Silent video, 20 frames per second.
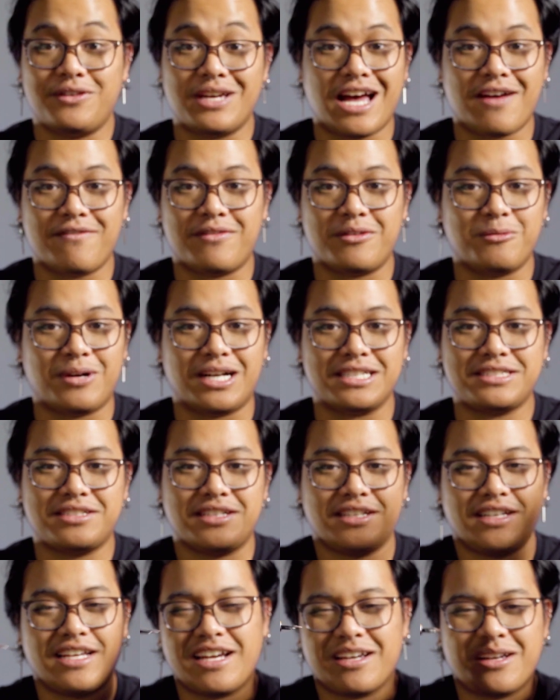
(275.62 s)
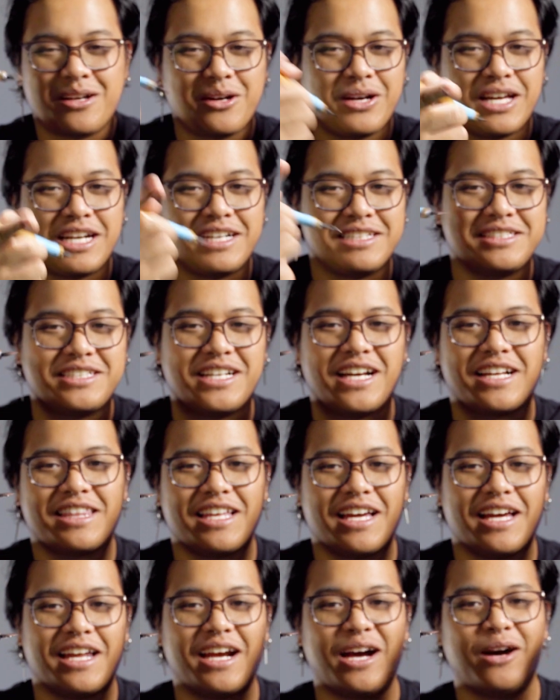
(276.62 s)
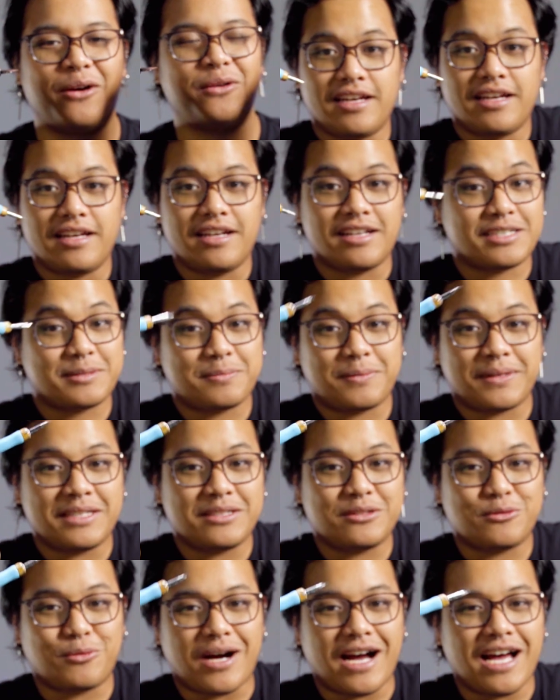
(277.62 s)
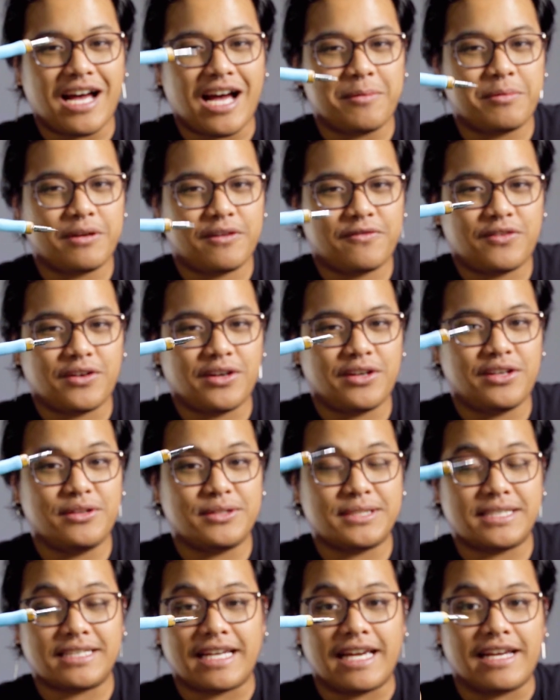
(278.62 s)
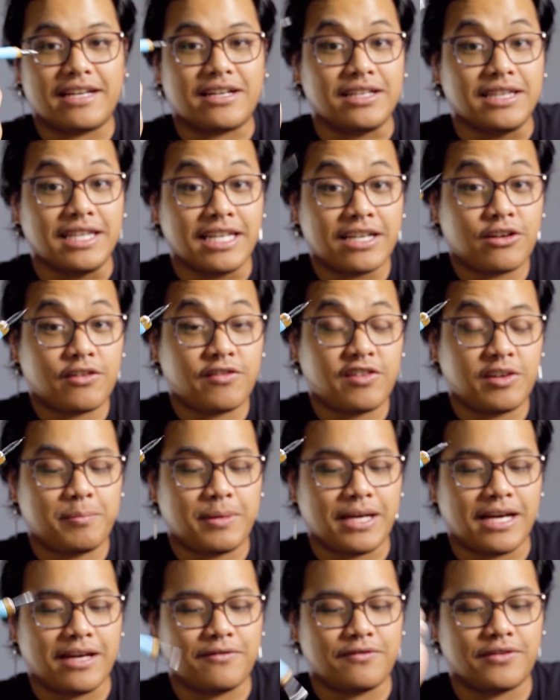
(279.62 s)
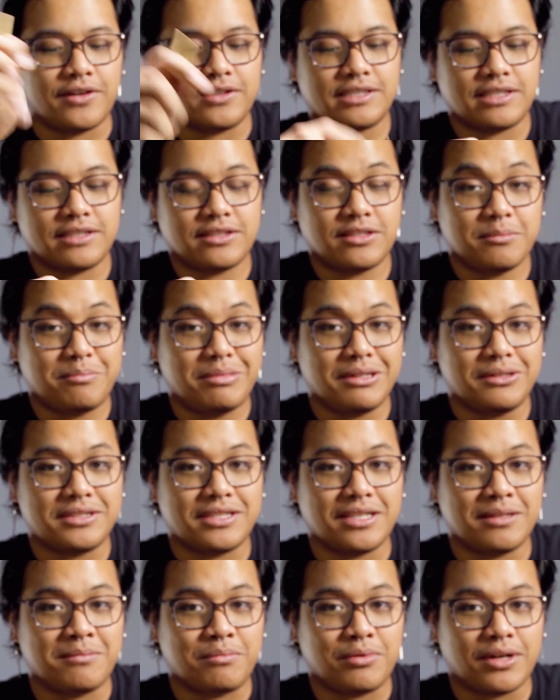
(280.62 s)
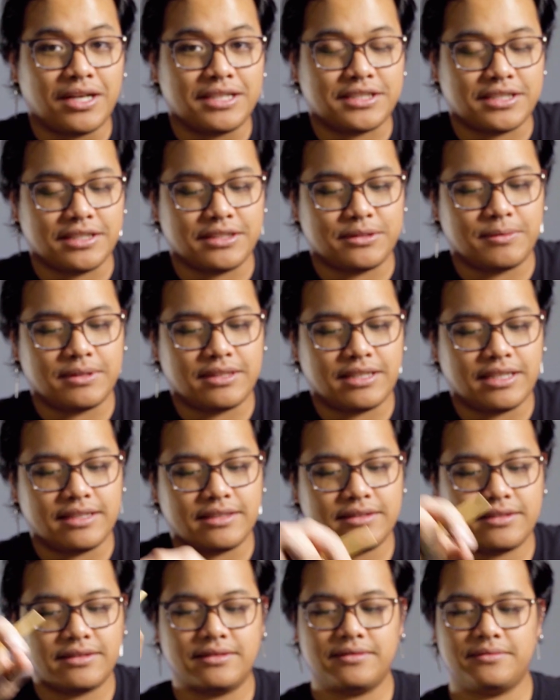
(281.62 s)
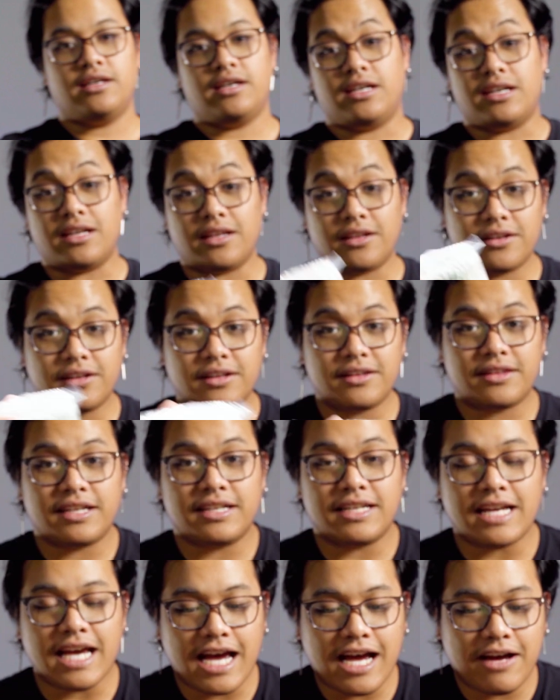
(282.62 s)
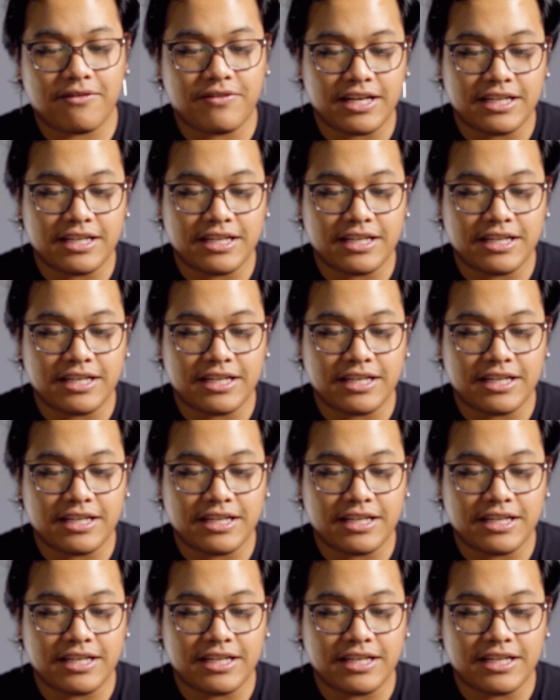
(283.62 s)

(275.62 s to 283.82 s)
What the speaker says: you haven't watched it yet, go ahead and check that out. It explains why I prefer using a calligraphy pen versus the built-in brushes with these. Another good thing to have